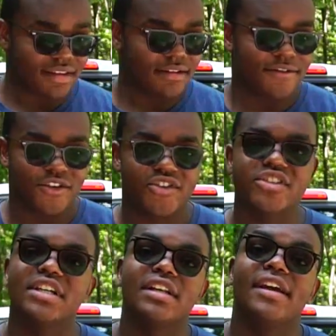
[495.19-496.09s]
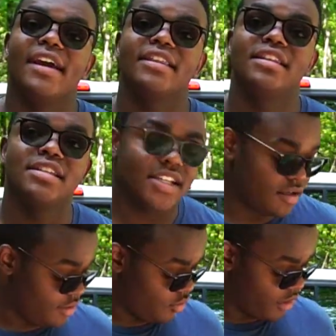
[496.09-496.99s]
The first thing to get this
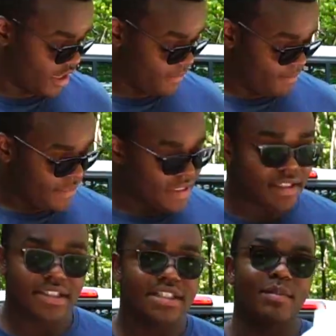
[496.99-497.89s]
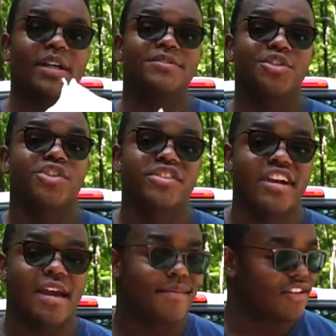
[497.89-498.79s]
out of the way, this is my first
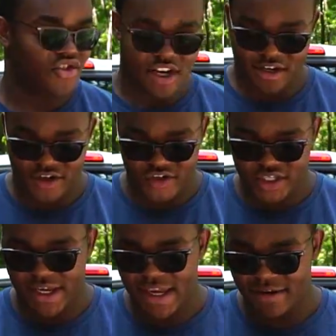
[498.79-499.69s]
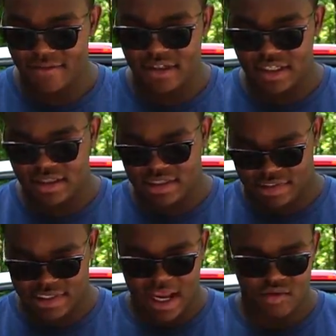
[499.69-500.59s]
time at Checkers. I haven't eaten the
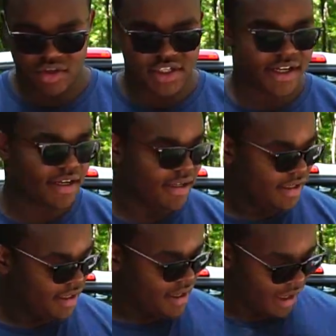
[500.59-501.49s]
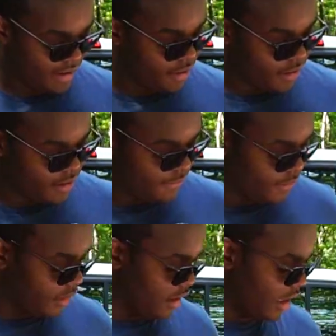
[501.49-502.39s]
sandwich yet. I already
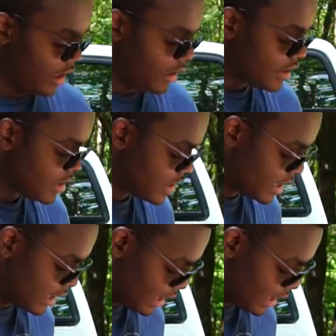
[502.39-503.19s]
forgot. Let's see.